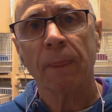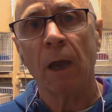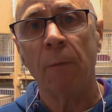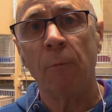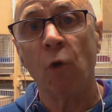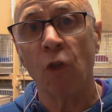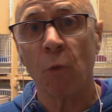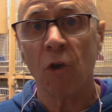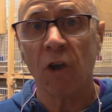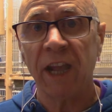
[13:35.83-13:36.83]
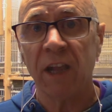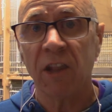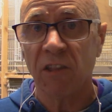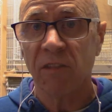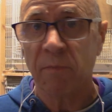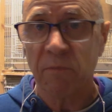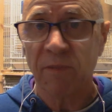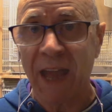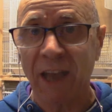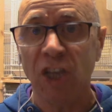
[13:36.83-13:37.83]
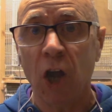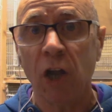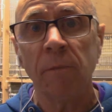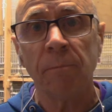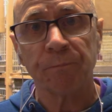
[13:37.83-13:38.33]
or that were on eggs that young.